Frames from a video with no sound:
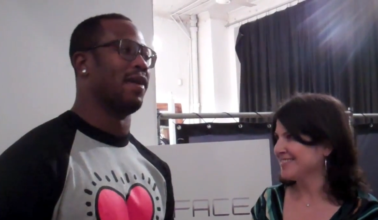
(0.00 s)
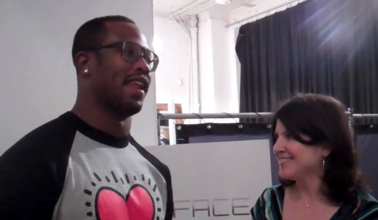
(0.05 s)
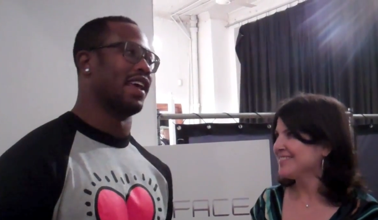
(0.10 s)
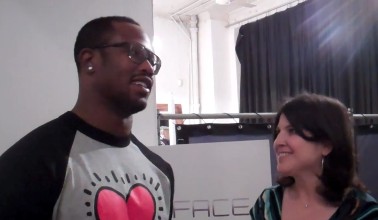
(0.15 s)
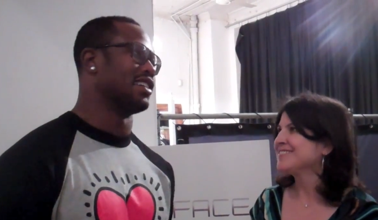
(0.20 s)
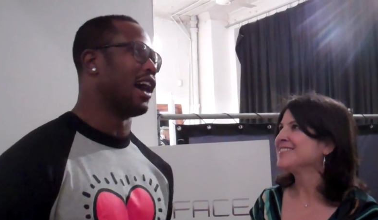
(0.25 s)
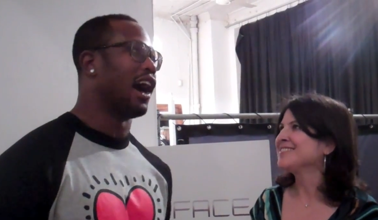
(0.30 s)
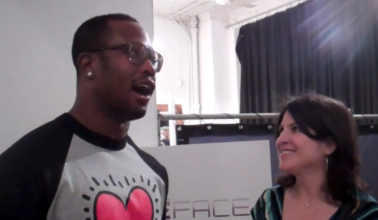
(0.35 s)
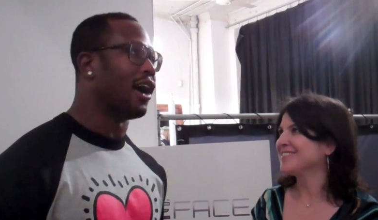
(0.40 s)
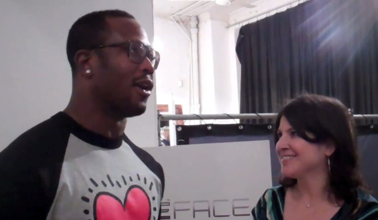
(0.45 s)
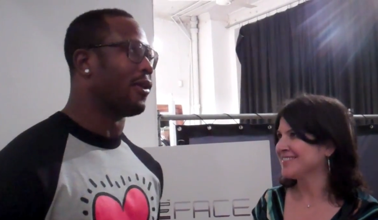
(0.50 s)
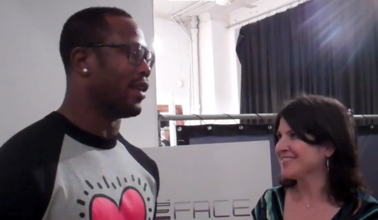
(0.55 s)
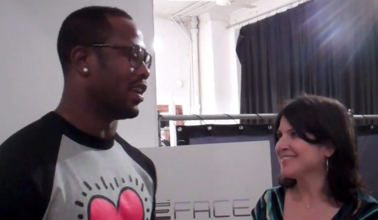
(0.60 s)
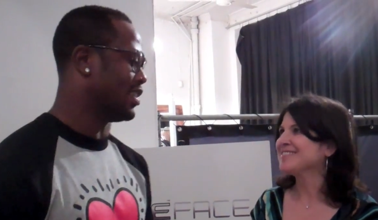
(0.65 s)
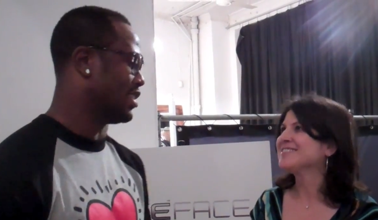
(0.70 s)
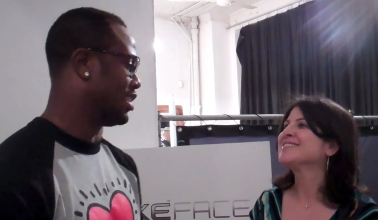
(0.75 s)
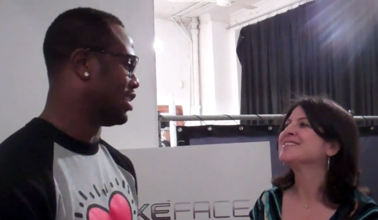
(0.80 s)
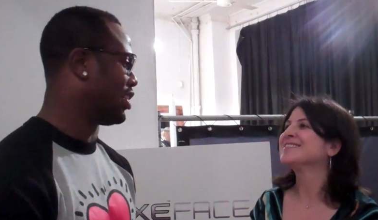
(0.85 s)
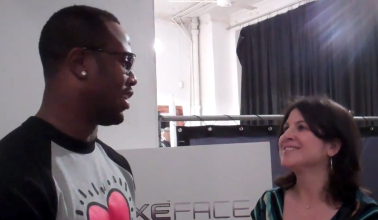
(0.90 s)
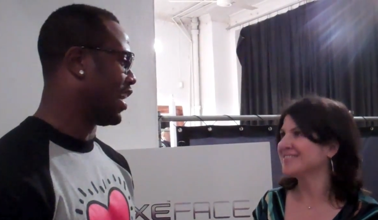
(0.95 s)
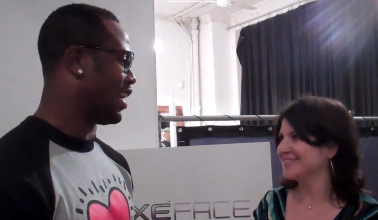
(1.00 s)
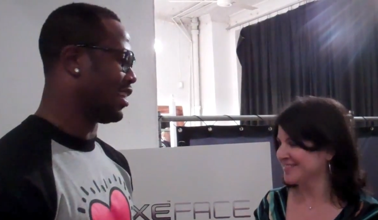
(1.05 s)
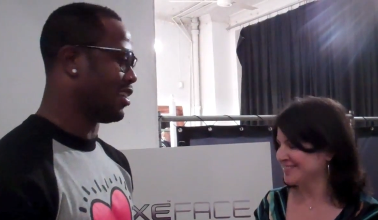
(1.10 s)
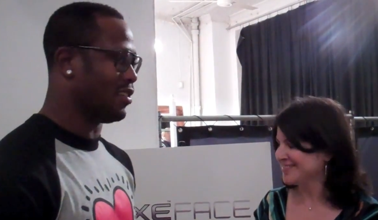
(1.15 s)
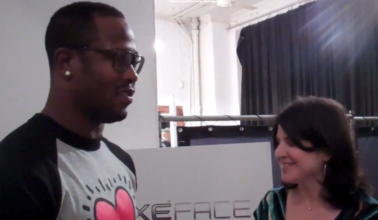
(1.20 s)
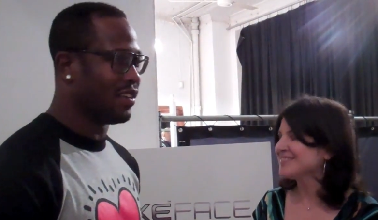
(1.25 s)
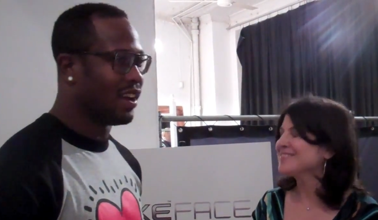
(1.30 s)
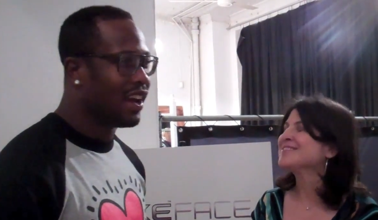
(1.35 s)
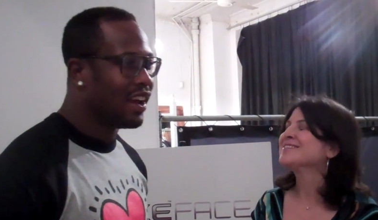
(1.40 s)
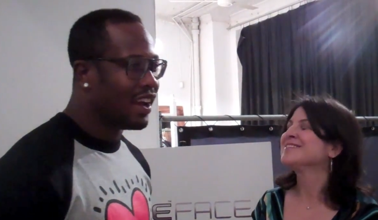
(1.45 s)
Speaker 1: That's always
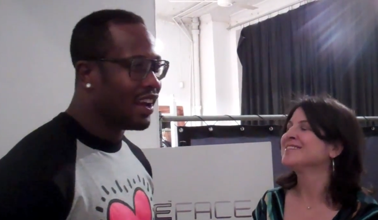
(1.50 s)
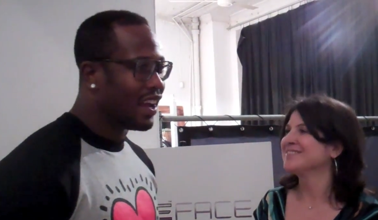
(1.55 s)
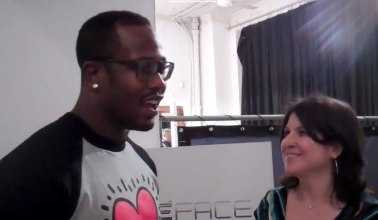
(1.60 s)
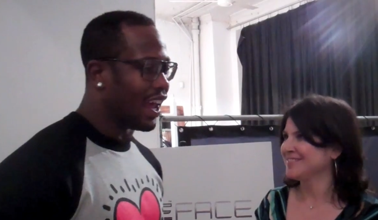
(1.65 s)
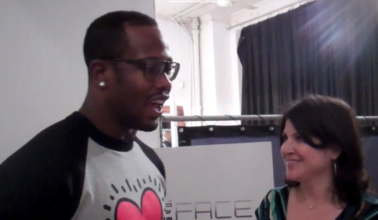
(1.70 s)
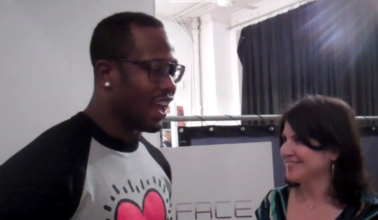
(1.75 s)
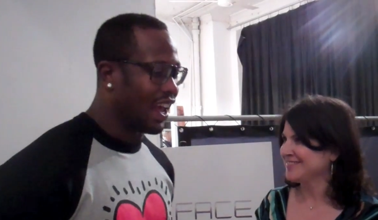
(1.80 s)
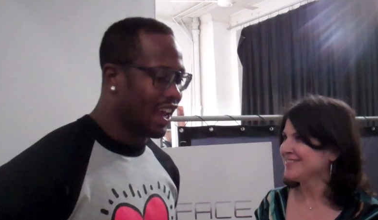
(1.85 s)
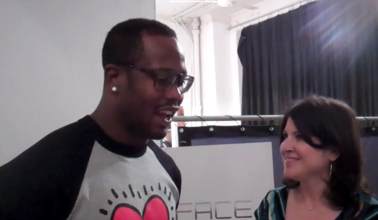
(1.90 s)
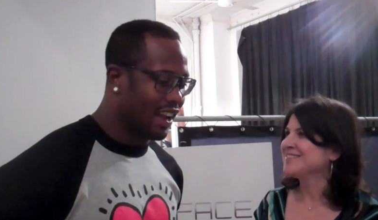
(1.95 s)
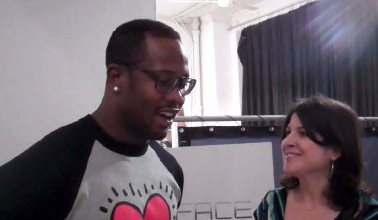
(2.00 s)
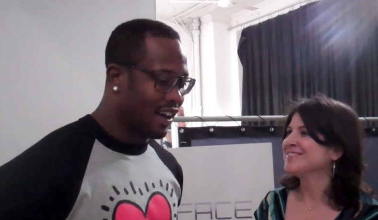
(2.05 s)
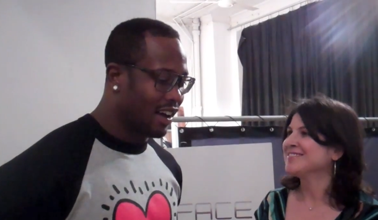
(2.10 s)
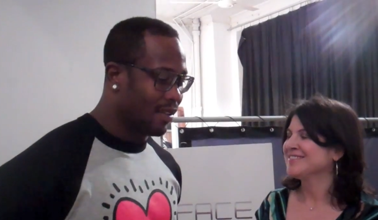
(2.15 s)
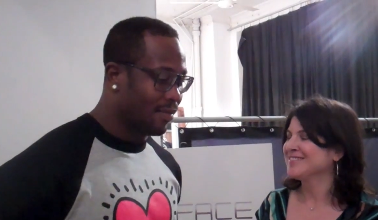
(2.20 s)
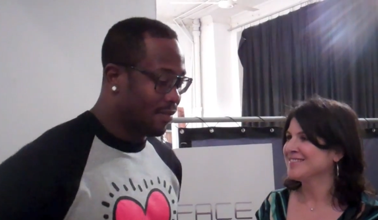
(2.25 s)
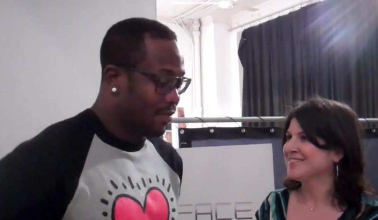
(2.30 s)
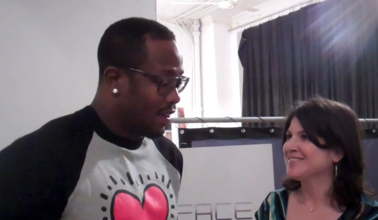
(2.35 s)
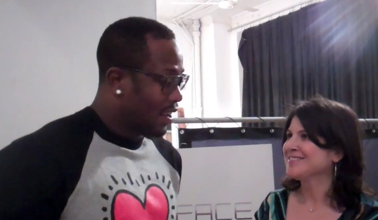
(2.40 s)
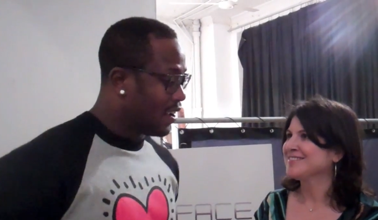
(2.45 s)
attractive, and um,